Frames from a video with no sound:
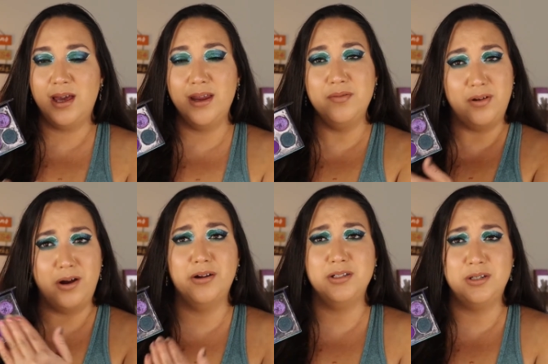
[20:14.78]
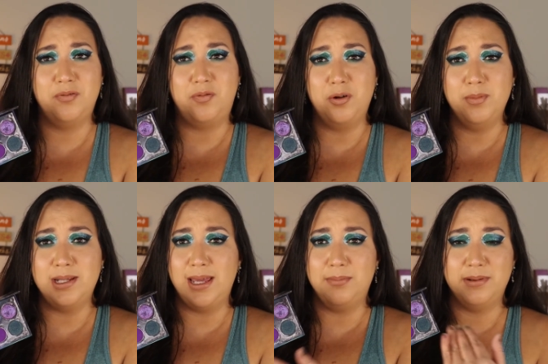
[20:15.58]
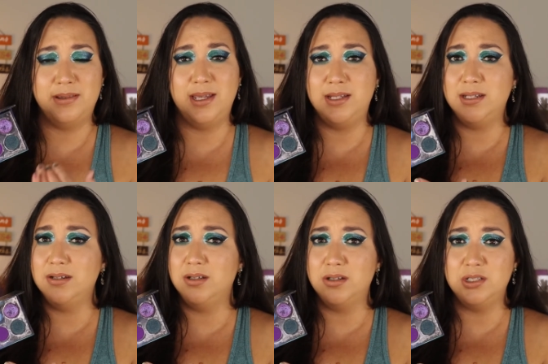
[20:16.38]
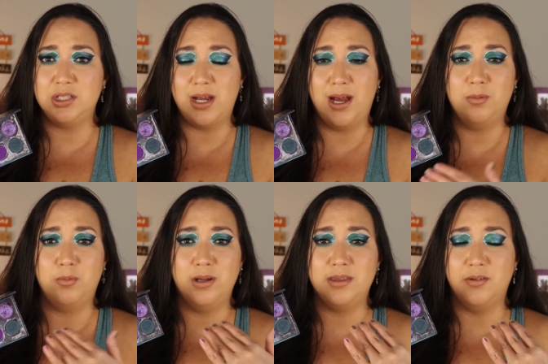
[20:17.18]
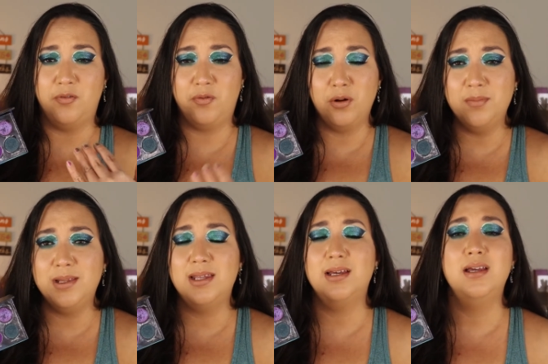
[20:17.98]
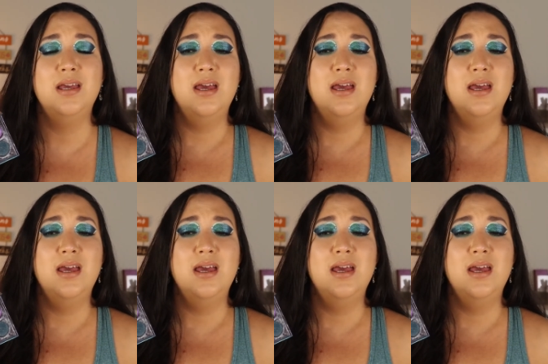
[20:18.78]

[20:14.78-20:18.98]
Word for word: kind of hard to formulate but they did a good job with the formula.